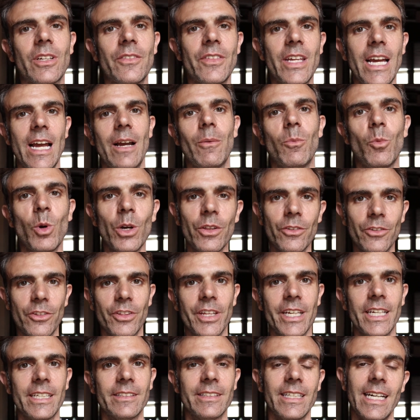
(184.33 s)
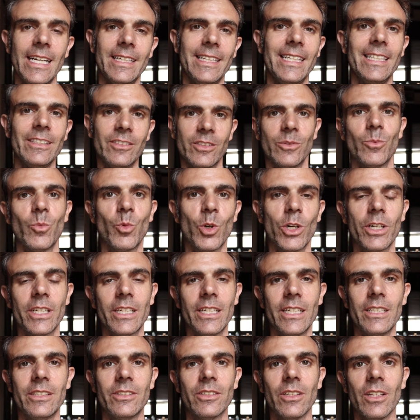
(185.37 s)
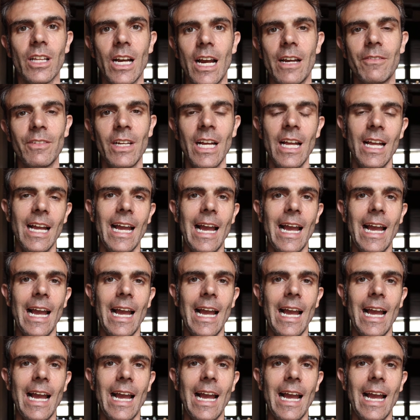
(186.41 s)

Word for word: on that one thing that isn't working in your life.